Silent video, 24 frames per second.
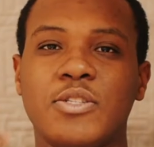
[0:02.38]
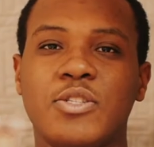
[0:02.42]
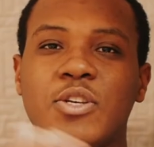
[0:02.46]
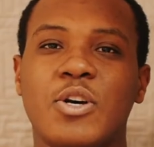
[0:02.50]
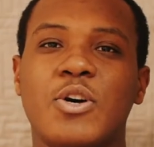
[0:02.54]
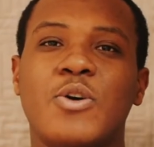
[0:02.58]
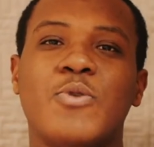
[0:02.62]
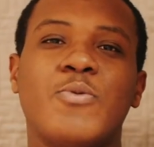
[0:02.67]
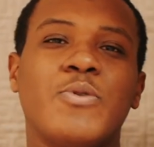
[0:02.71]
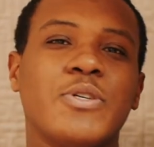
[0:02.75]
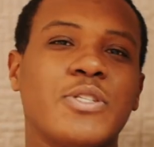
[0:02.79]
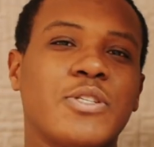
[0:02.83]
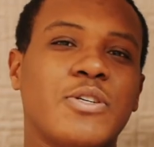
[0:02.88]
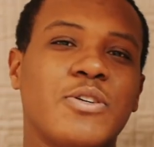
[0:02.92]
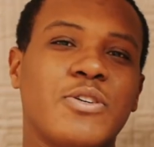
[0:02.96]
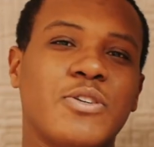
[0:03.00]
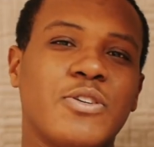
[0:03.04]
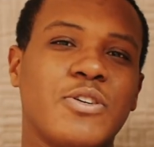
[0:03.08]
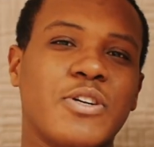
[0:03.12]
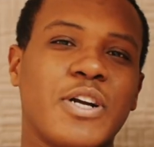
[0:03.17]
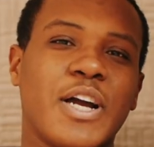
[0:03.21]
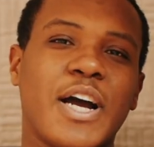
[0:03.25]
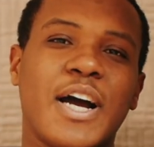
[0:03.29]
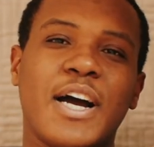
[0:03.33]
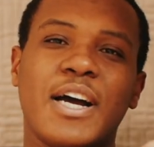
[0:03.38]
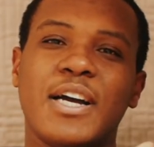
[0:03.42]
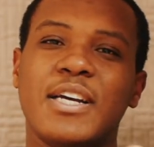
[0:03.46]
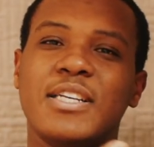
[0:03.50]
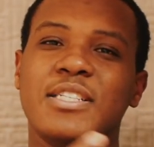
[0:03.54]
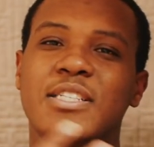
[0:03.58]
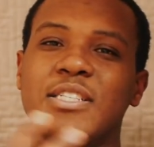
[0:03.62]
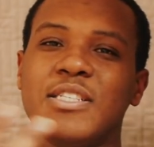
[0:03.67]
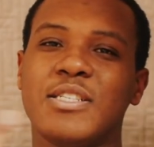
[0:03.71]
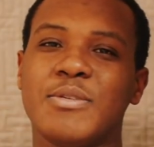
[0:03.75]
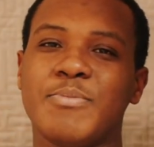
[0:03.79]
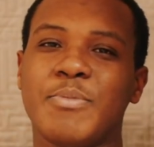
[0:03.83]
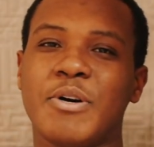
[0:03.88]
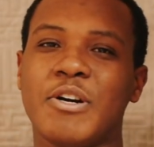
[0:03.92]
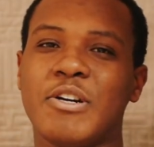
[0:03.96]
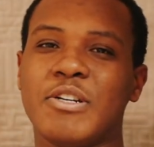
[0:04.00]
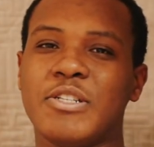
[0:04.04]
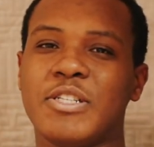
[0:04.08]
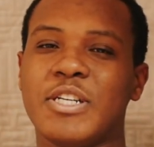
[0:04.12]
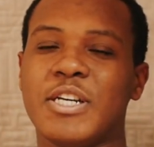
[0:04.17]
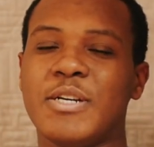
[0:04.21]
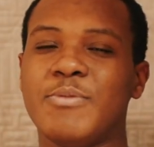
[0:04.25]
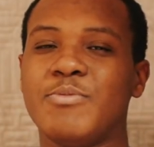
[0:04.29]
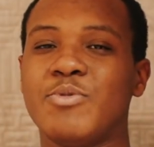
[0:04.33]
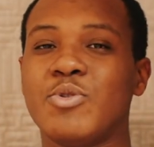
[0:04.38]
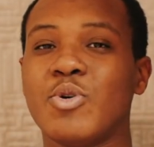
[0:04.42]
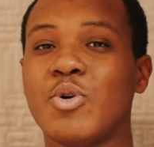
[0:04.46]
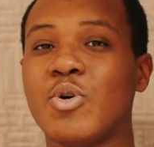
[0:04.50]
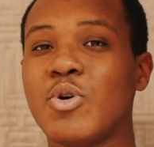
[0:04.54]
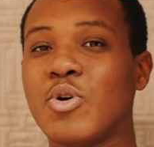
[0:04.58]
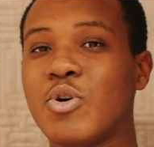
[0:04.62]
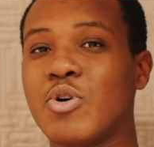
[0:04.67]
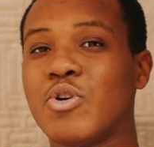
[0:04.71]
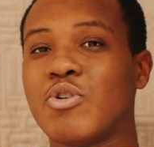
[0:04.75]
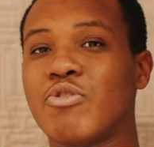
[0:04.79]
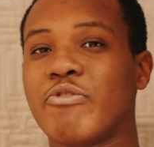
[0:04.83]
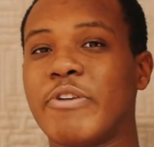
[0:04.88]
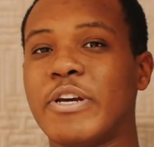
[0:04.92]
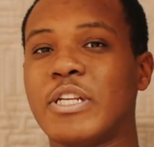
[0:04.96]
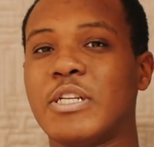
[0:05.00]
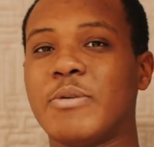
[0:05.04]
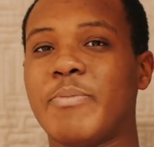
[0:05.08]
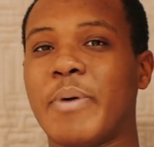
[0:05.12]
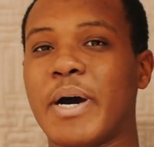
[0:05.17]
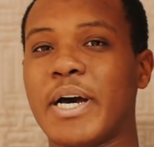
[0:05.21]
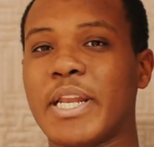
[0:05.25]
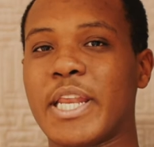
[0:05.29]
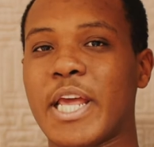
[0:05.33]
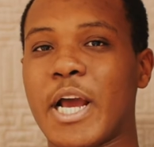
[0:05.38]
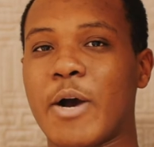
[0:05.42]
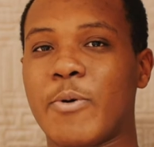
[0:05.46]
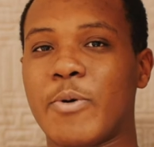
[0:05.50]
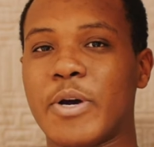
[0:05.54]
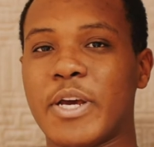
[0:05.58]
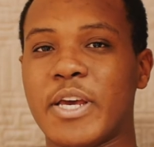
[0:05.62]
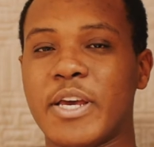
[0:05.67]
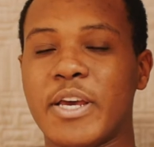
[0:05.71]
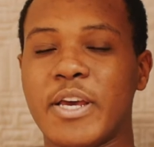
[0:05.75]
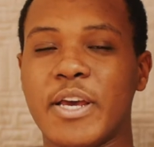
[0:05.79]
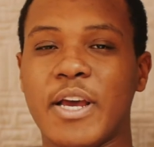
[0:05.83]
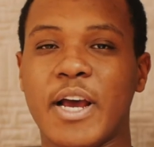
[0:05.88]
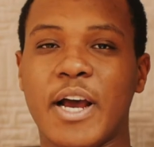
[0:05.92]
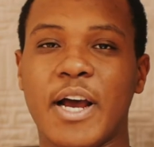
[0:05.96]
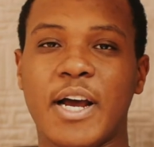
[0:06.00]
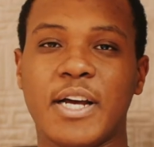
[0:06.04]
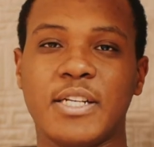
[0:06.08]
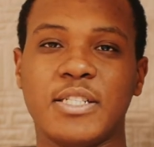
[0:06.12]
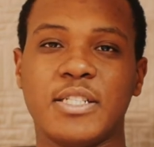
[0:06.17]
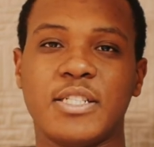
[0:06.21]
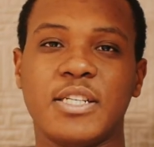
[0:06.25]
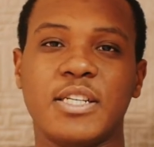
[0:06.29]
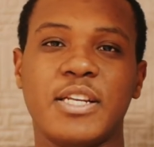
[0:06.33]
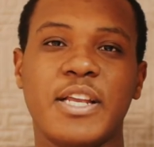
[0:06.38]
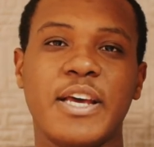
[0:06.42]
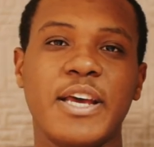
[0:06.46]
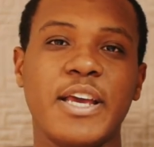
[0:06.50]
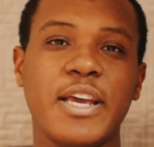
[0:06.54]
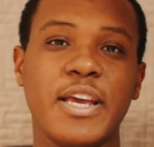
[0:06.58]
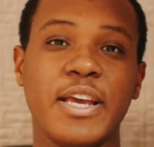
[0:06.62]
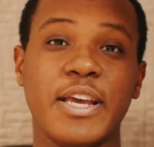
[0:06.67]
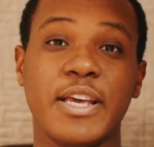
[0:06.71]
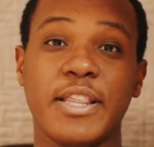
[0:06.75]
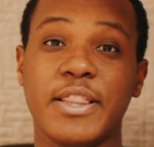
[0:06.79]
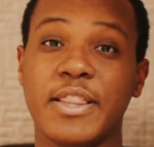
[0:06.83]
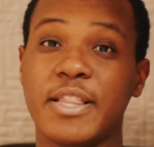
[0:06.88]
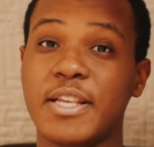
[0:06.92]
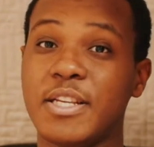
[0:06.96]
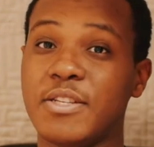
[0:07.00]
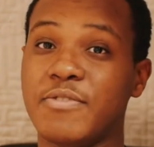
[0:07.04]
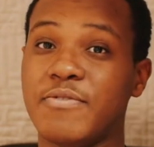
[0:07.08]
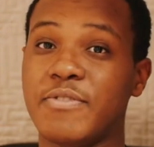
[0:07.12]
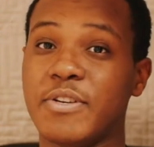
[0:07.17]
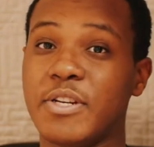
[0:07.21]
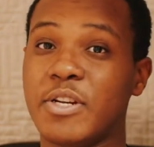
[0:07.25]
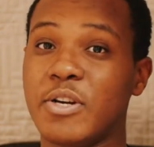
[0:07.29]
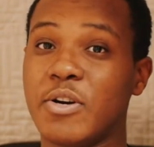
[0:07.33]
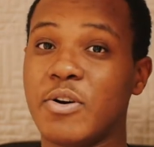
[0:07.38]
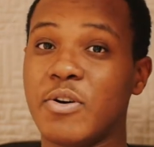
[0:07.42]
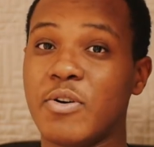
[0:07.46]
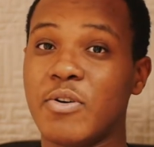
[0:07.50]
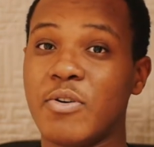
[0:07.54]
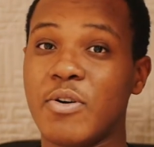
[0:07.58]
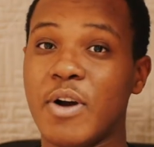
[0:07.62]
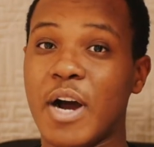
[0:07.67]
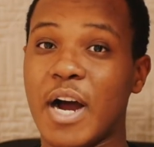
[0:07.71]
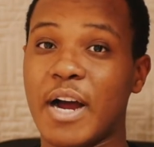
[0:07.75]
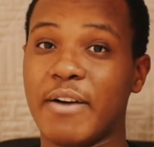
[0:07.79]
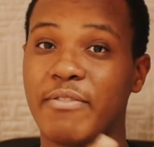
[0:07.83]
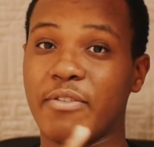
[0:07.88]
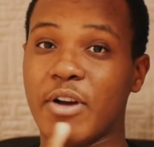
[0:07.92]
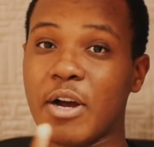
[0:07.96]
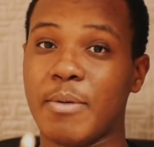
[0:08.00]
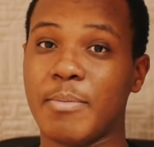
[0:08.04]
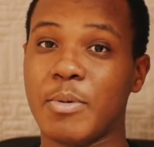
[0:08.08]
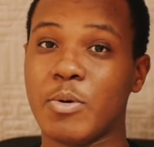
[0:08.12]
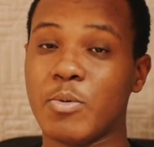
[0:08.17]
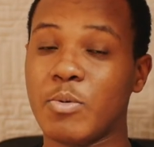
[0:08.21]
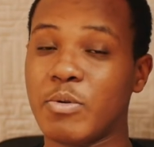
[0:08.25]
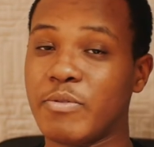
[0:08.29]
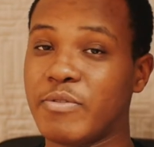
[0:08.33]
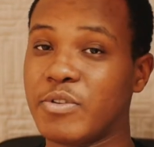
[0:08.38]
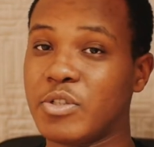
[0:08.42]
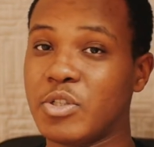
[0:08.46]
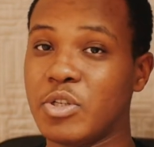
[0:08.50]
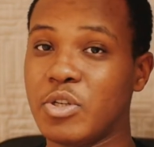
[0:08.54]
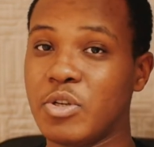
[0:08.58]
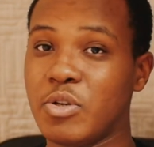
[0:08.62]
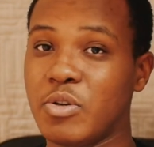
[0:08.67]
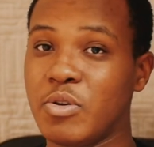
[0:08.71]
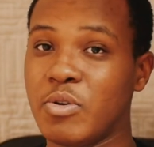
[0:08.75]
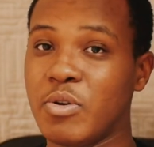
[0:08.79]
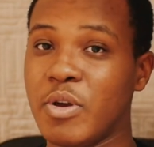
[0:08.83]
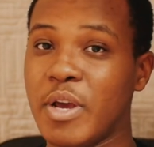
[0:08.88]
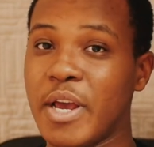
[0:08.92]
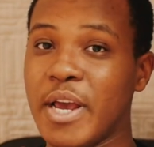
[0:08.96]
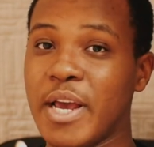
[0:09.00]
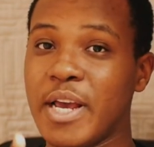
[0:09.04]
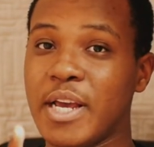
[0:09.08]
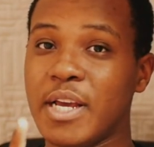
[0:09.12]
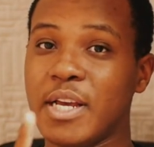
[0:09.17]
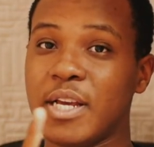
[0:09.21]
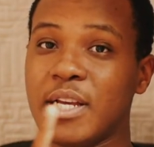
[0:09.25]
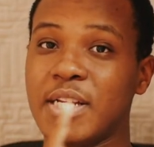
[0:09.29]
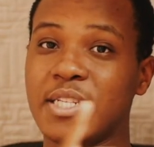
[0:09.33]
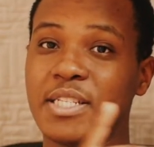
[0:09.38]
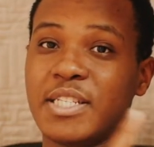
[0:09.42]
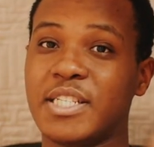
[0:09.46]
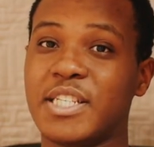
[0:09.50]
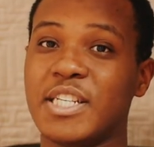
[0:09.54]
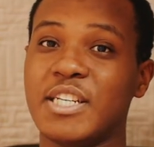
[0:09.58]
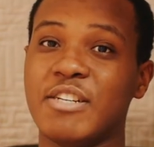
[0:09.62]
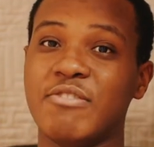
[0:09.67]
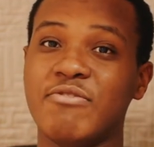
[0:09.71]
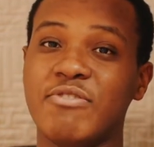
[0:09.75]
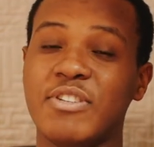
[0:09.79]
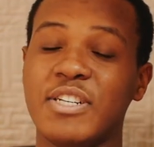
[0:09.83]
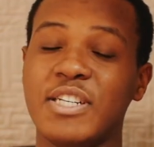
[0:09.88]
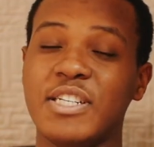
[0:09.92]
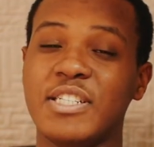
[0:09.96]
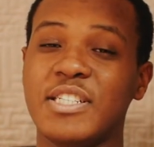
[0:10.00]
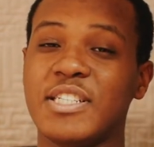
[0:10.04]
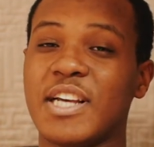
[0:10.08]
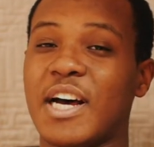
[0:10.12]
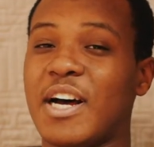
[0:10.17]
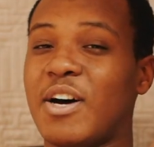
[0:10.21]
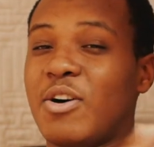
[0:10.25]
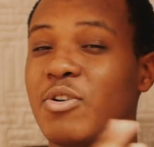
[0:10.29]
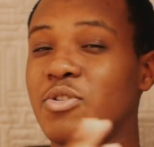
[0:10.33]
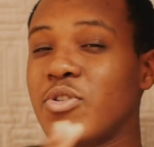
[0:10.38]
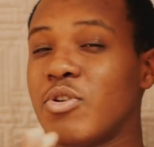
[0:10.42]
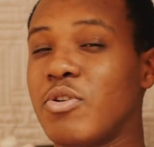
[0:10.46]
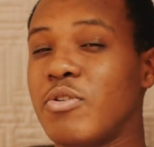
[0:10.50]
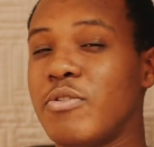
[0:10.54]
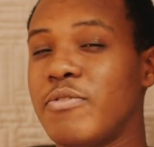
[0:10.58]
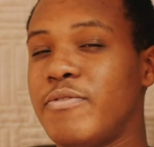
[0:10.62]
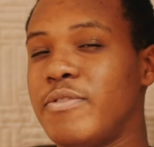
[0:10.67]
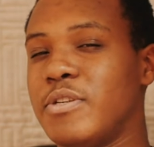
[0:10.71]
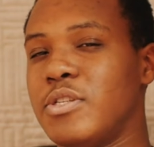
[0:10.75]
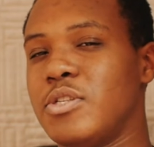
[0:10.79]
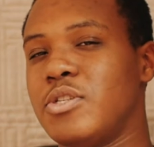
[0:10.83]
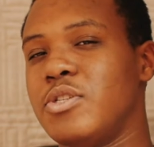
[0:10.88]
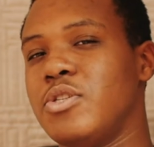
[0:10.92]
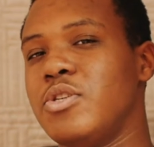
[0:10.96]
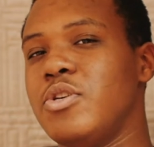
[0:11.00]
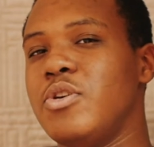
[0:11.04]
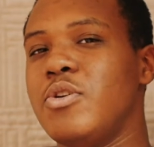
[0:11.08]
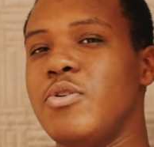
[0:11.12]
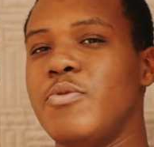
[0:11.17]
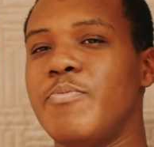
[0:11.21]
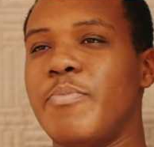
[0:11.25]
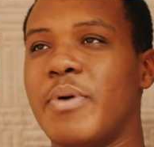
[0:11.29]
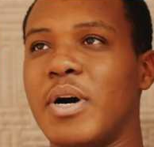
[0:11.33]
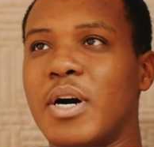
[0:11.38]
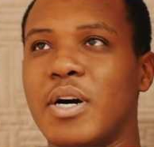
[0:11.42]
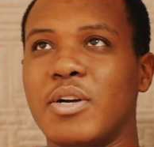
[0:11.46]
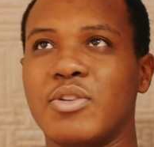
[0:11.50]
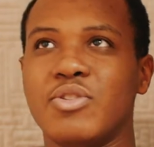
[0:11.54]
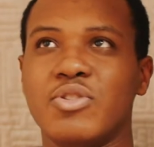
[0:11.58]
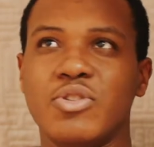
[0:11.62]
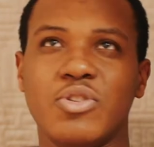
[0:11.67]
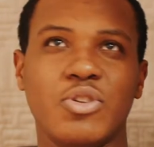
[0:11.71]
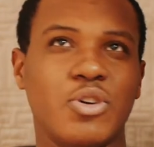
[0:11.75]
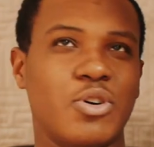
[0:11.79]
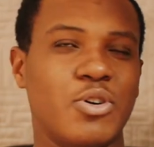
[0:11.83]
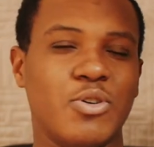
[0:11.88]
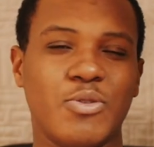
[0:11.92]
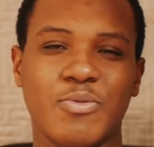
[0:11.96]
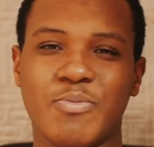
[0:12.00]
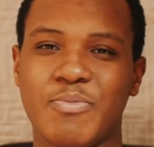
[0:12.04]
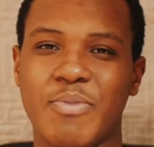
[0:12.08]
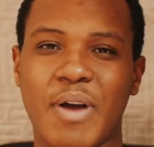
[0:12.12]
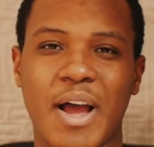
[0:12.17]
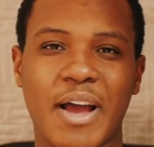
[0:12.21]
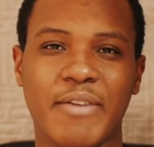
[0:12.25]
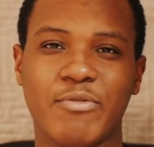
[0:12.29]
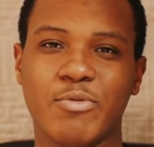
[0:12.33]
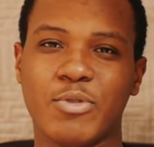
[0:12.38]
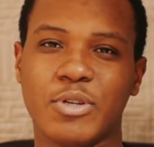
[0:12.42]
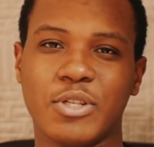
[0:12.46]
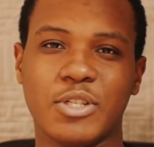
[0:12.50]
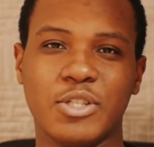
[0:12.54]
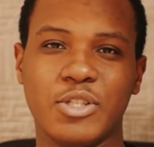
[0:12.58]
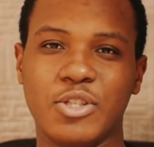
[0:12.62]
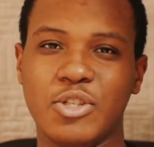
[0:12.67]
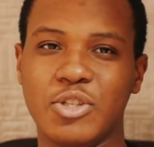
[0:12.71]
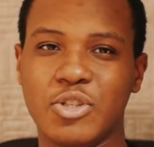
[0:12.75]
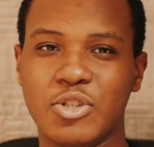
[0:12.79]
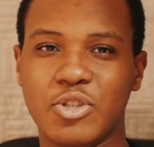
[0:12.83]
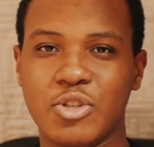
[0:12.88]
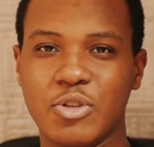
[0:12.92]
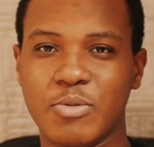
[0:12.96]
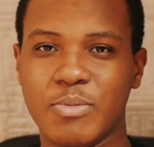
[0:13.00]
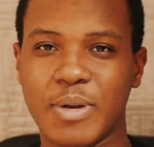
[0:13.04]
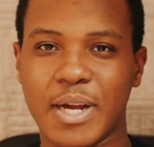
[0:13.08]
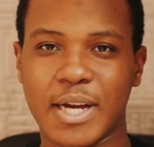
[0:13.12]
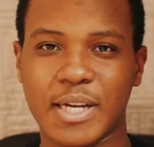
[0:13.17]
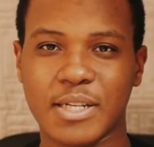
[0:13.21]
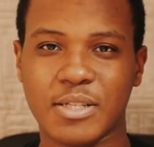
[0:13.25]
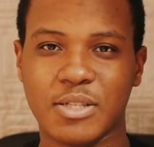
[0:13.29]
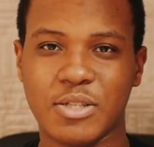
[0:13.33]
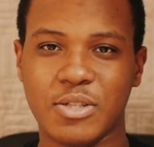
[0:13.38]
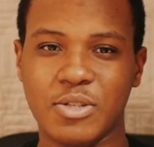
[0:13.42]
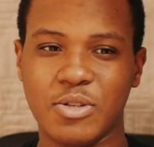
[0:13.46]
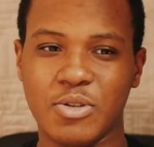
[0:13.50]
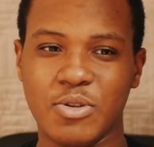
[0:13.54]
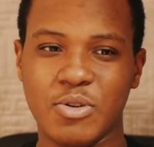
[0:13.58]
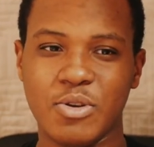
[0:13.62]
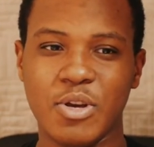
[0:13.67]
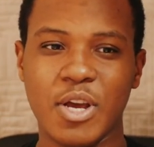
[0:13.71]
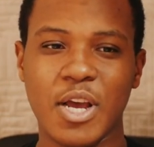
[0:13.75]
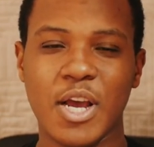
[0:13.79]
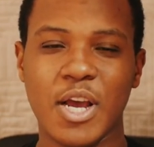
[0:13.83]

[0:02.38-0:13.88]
So what's going on guys, it's Amari James, all Greater by the Hour here and today in this video I've come up with a new series. I don't know if it's new but you know everyone on YouTube likes to